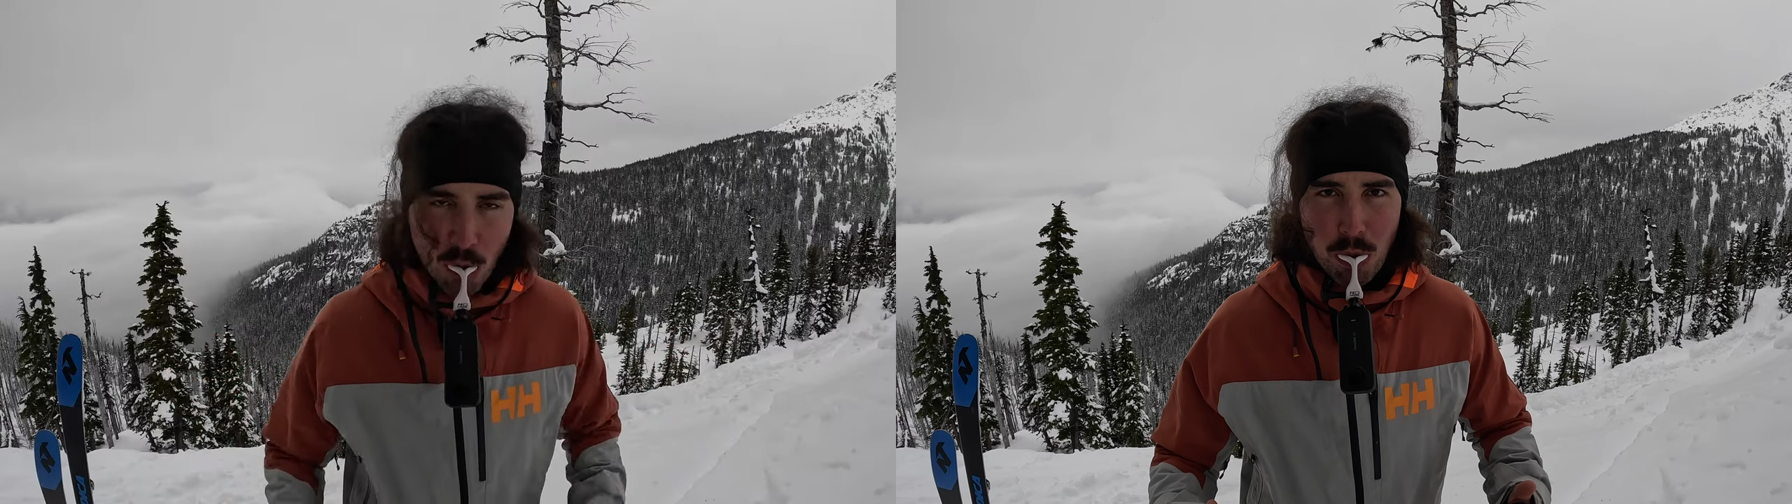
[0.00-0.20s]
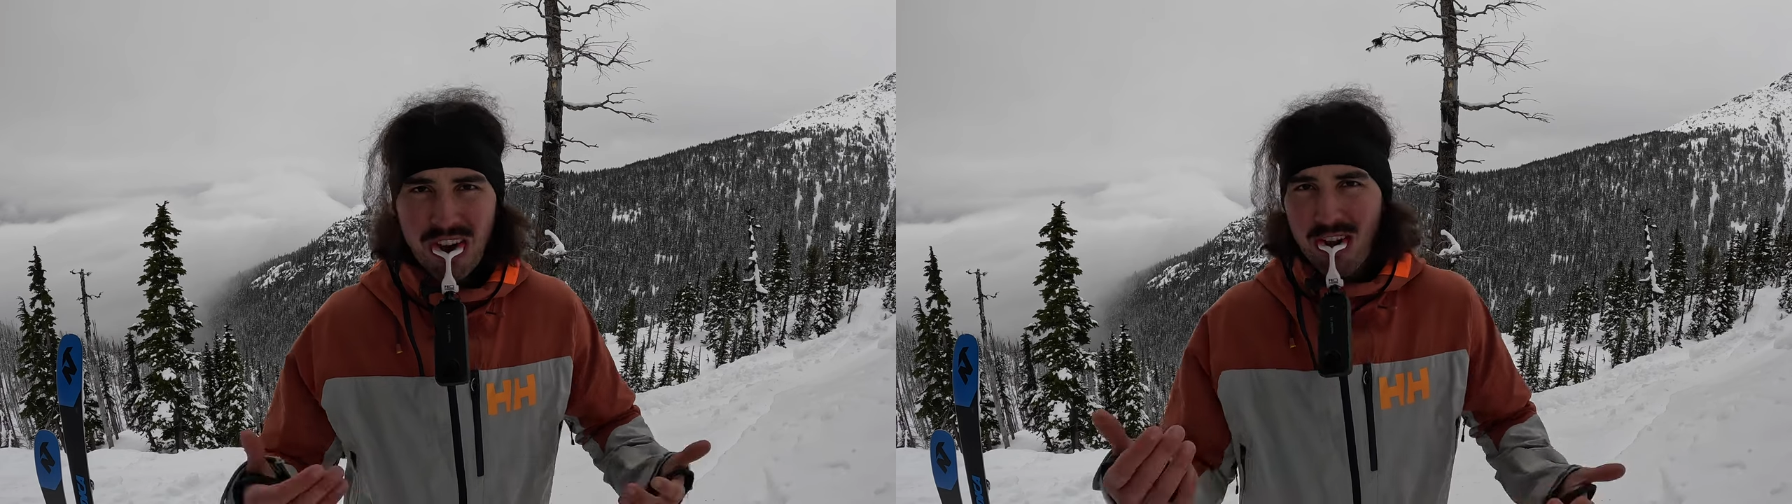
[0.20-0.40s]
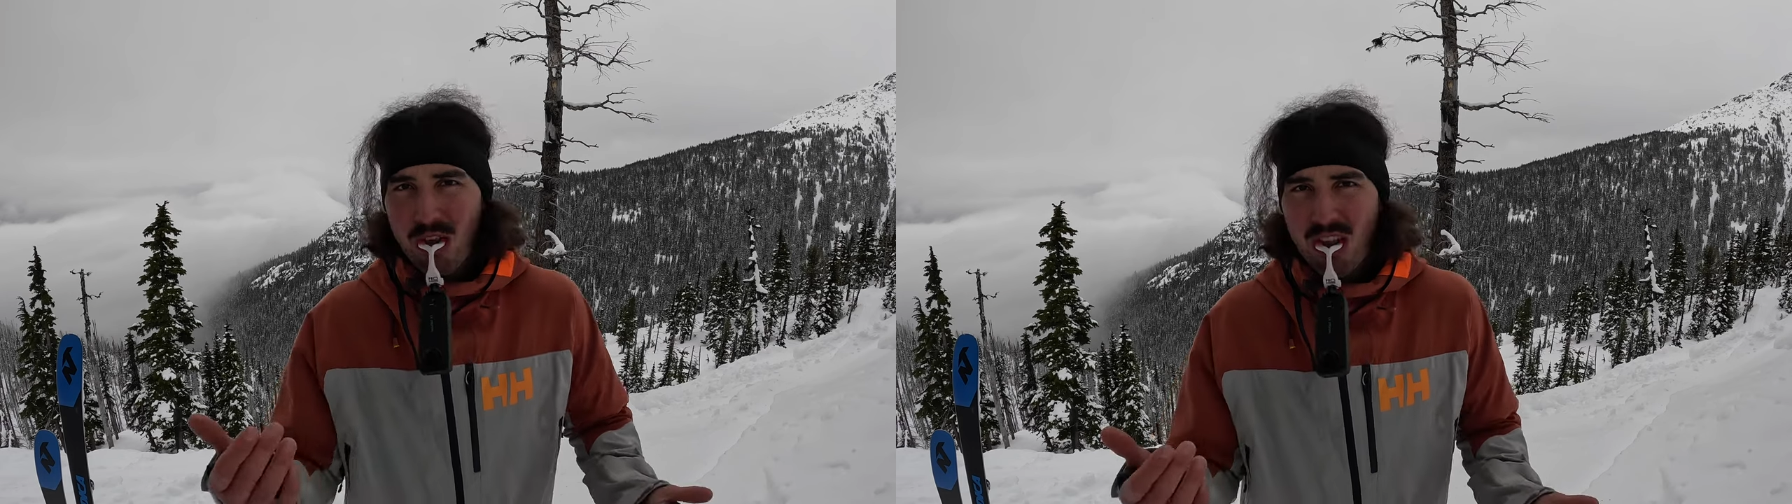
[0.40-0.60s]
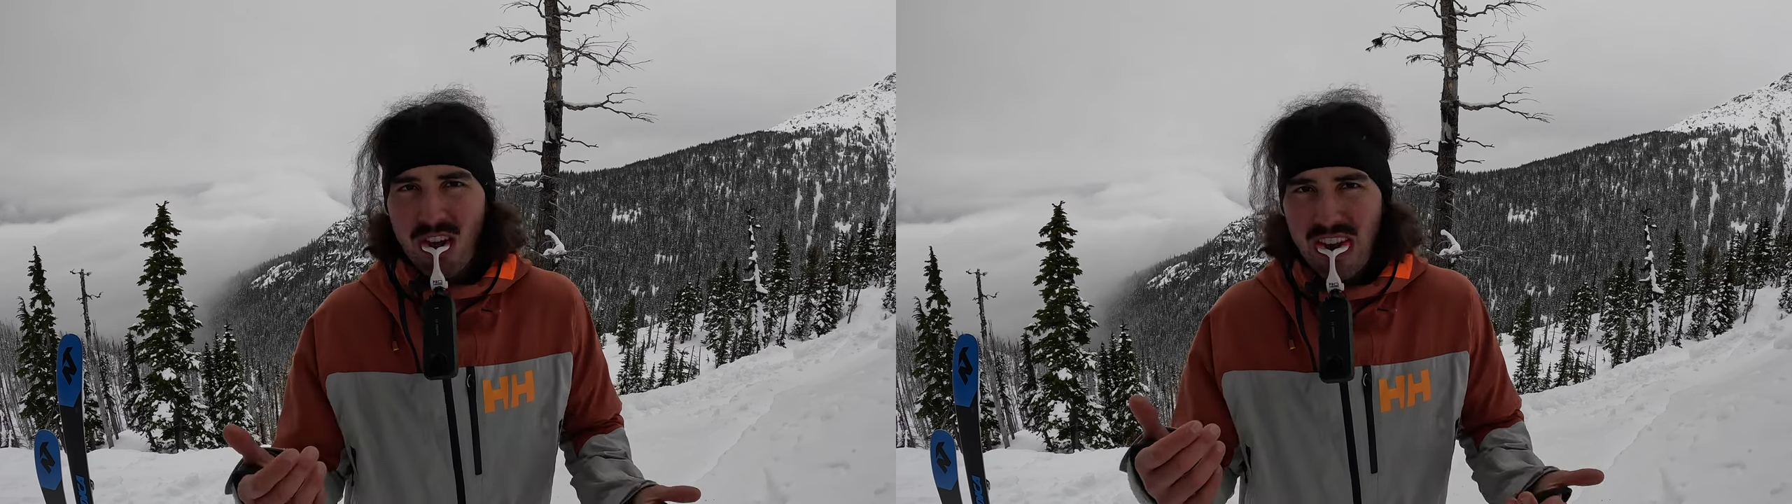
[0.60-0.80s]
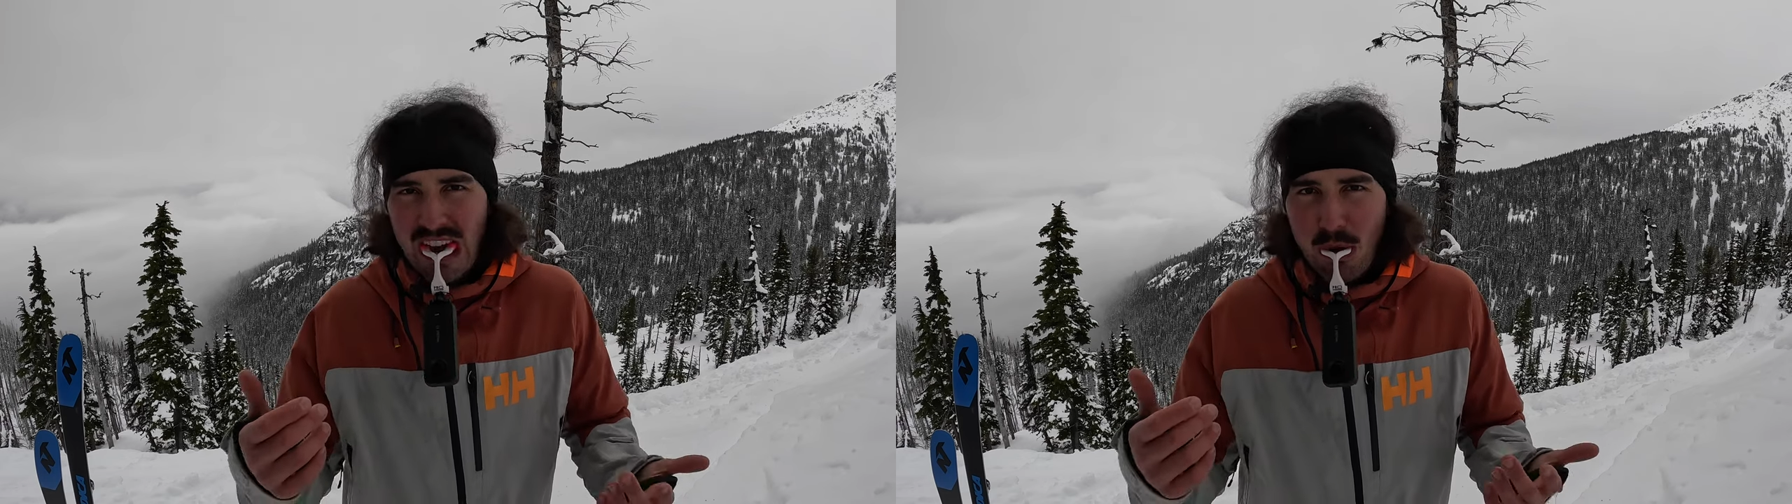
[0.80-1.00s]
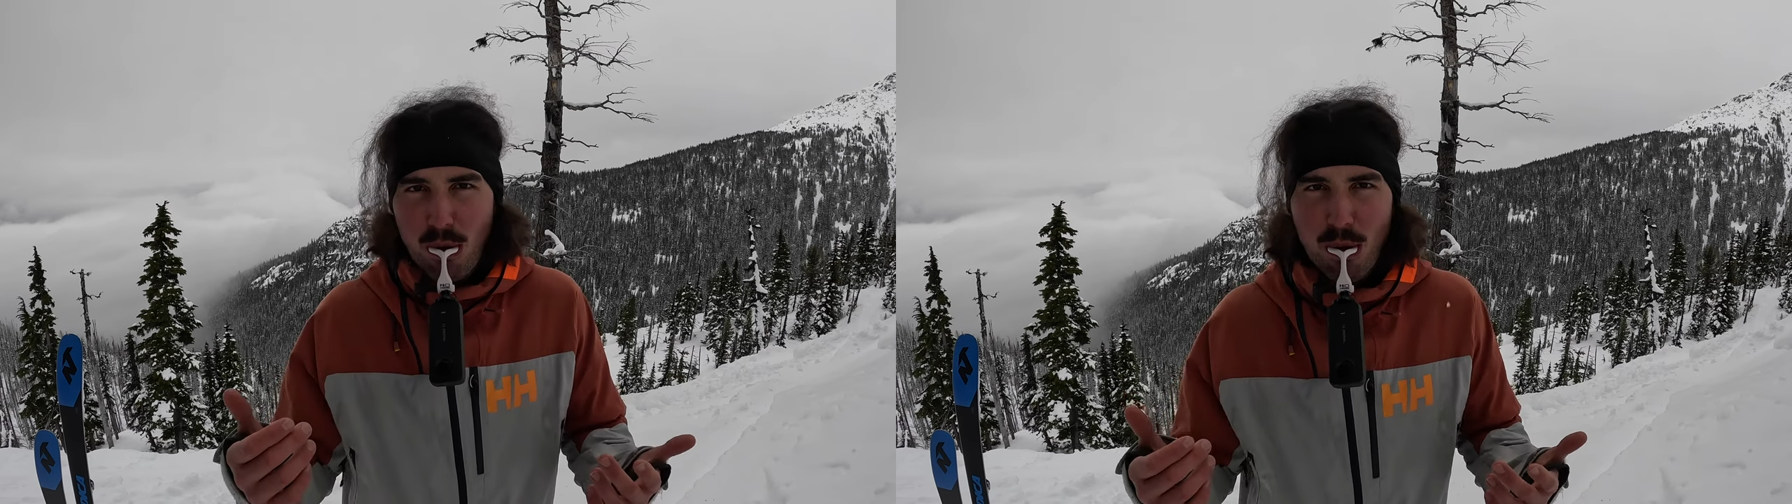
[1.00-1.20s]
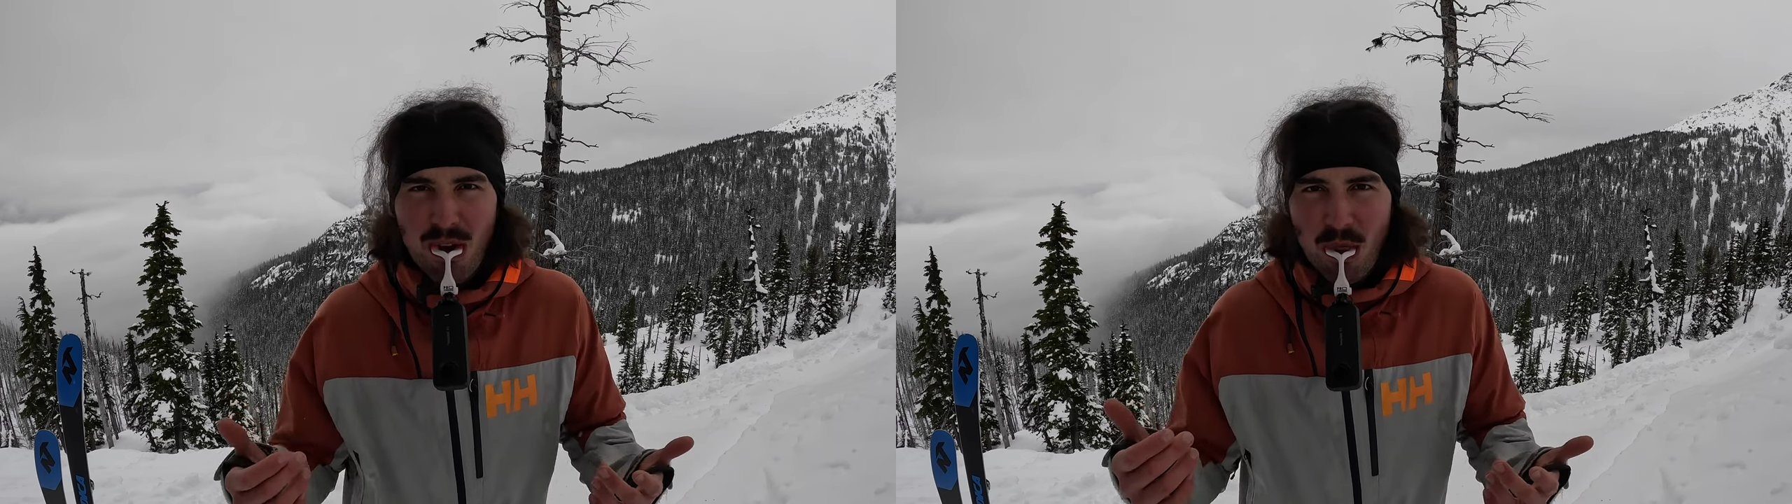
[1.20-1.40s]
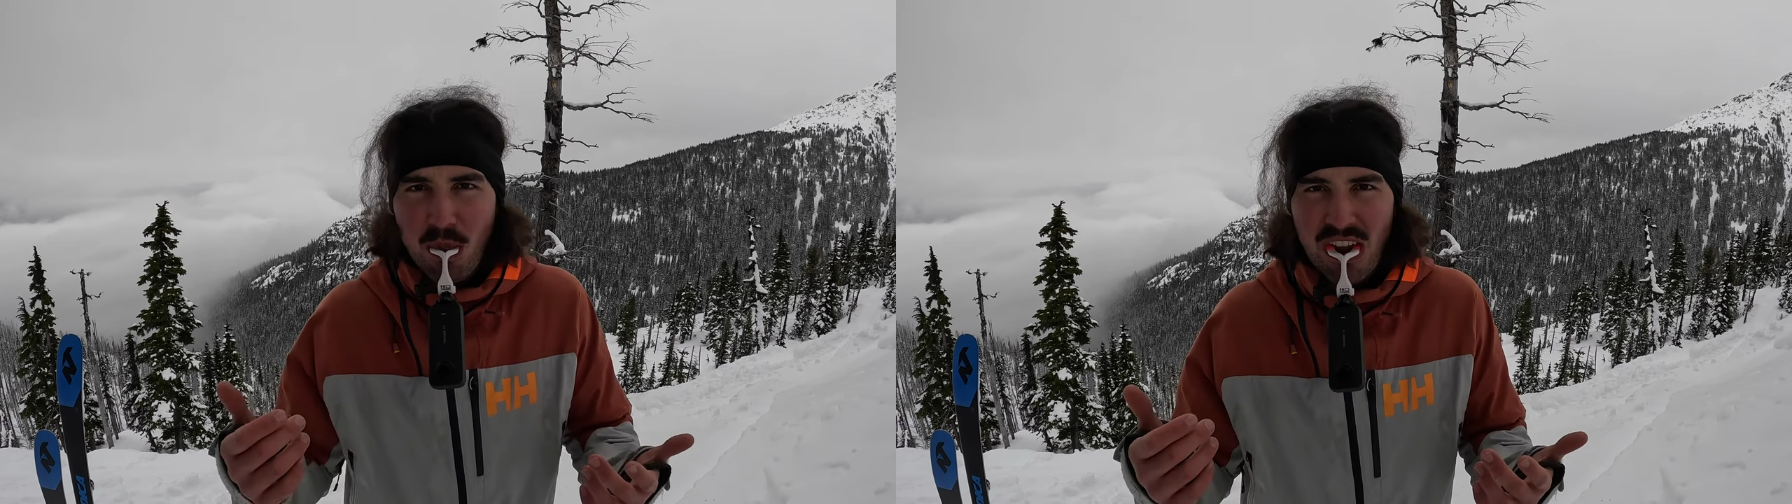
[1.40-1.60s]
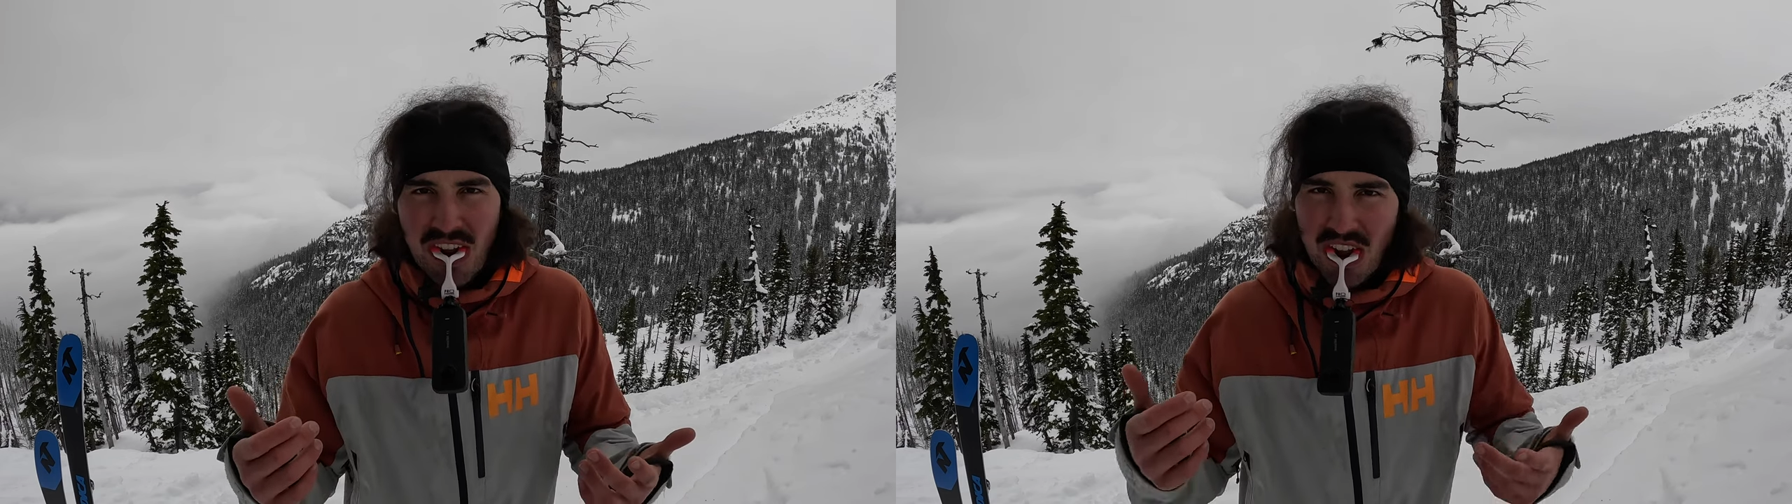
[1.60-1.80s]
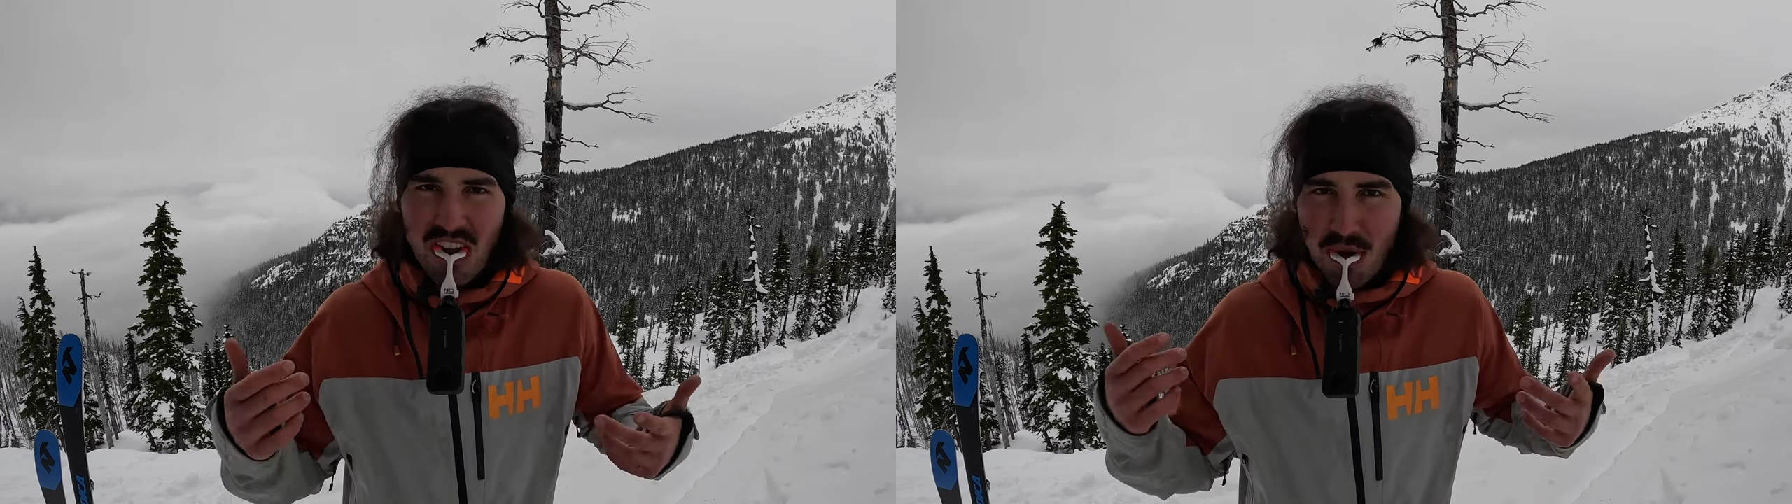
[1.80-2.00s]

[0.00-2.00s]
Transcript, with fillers: But it's still kind of a fun thing